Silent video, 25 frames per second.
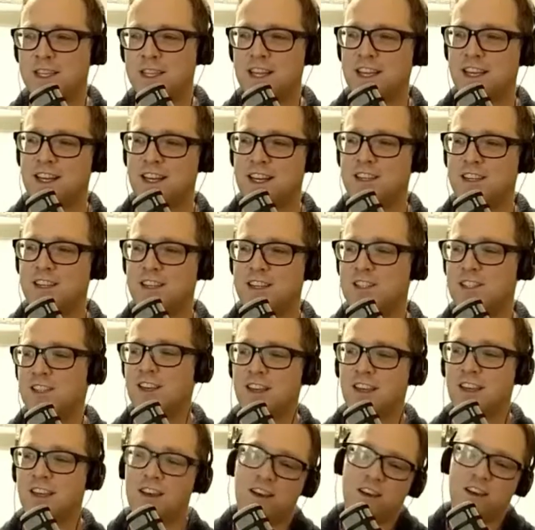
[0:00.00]
in English.
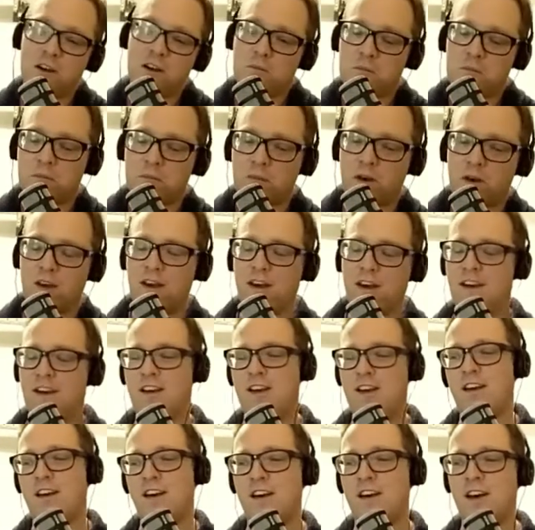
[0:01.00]
Yeah. I,
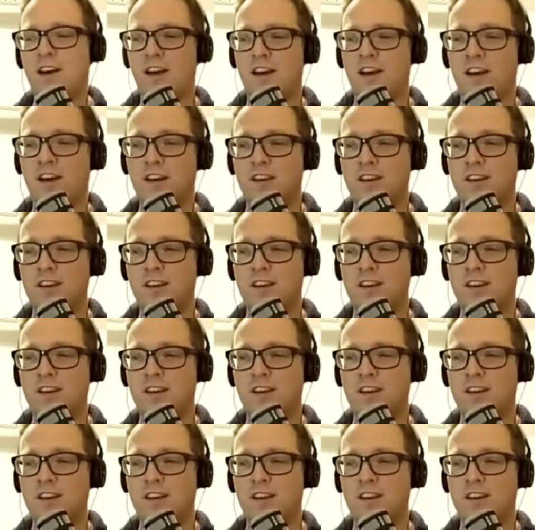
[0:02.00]
also, uh,